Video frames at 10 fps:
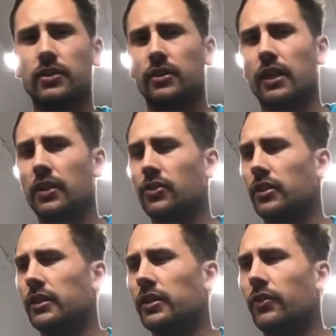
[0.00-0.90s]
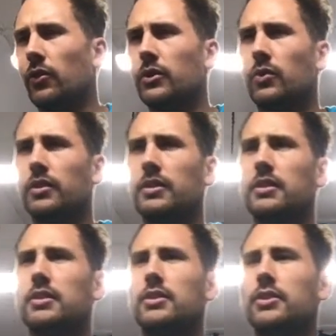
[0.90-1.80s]
and naturally I've always wanted
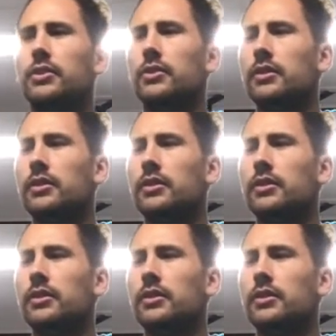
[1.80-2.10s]
to